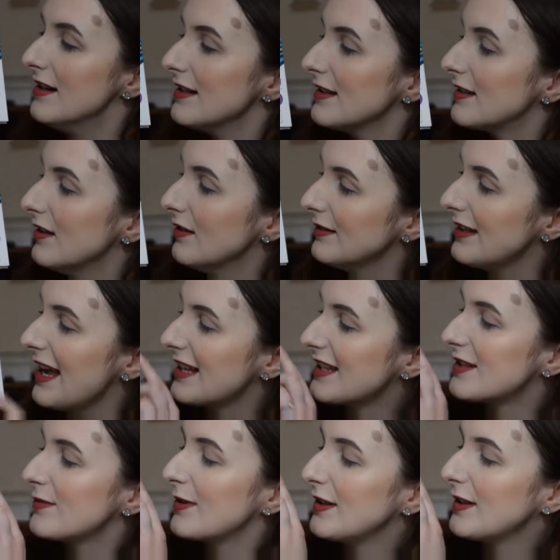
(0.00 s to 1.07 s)
So
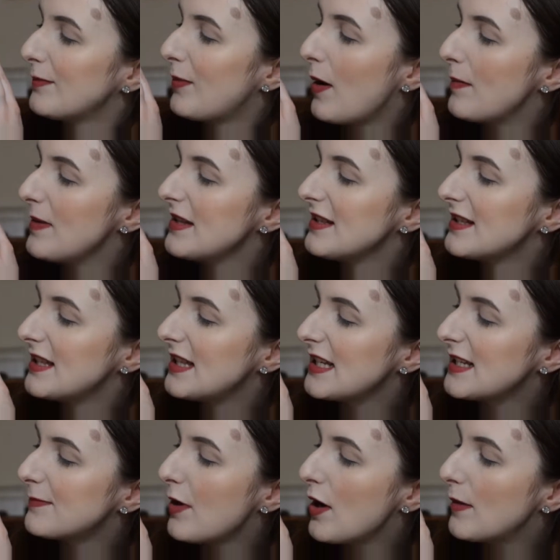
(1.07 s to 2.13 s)
next we're going to pop into
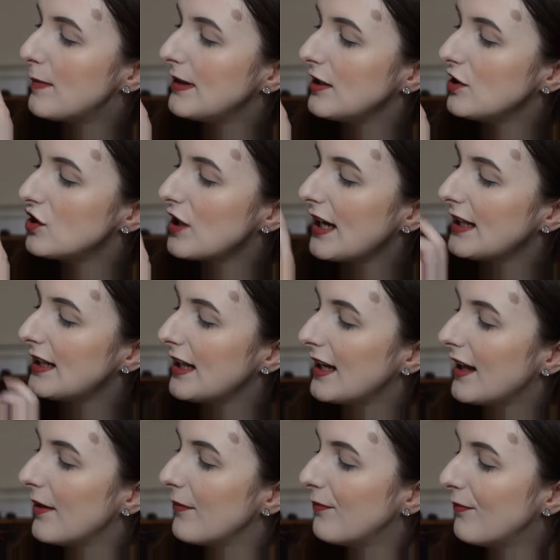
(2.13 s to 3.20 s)
this purpley shade
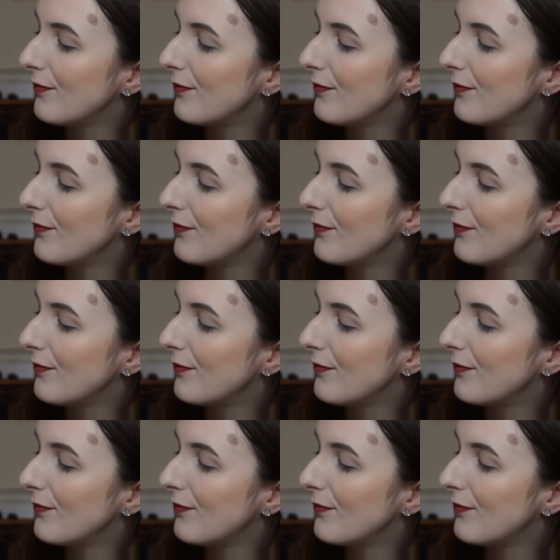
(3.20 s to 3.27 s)
here.